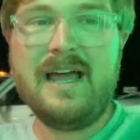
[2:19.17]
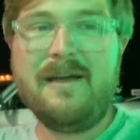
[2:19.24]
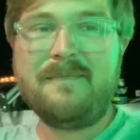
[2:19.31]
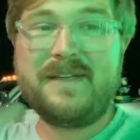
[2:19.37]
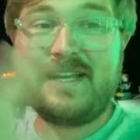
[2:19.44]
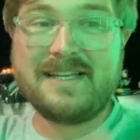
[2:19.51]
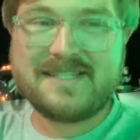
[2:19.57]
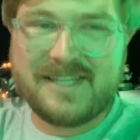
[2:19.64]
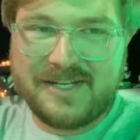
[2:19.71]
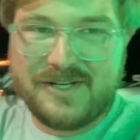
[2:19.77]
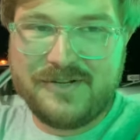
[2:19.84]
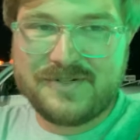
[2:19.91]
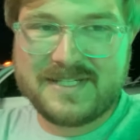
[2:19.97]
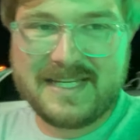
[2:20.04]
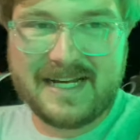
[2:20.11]
because the
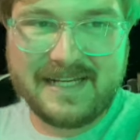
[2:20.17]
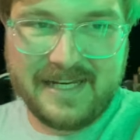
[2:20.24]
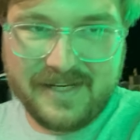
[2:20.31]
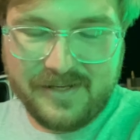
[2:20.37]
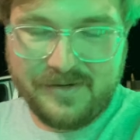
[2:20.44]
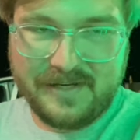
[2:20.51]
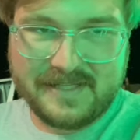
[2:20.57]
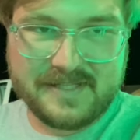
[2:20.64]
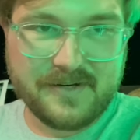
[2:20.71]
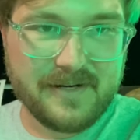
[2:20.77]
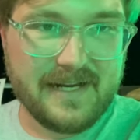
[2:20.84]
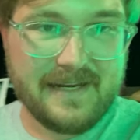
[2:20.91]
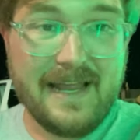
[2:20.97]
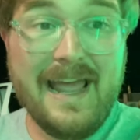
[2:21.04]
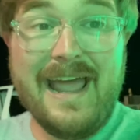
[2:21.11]
new Signet units are in.